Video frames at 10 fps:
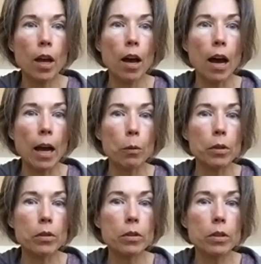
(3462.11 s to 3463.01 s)
I would
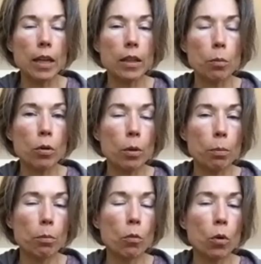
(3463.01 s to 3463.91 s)
tend to put a
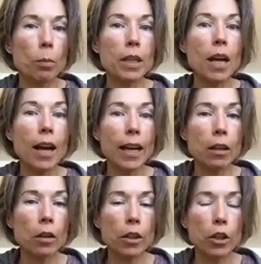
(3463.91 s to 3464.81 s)
more benign
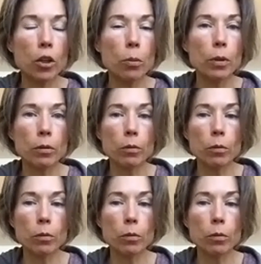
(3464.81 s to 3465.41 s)
on the human